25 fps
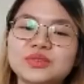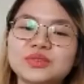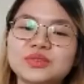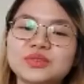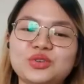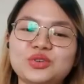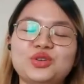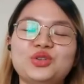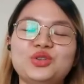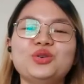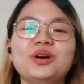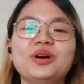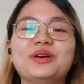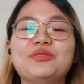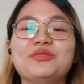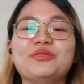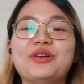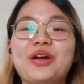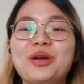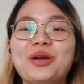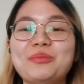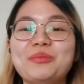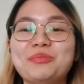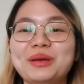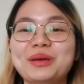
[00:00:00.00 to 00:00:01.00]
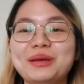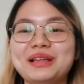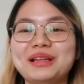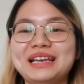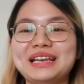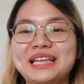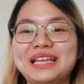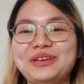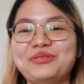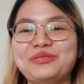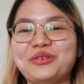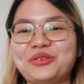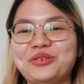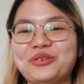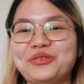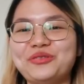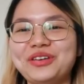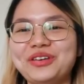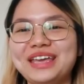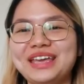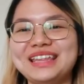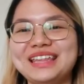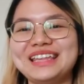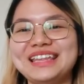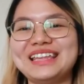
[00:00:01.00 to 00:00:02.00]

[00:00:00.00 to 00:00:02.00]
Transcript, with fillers: So you took a very big leap of faith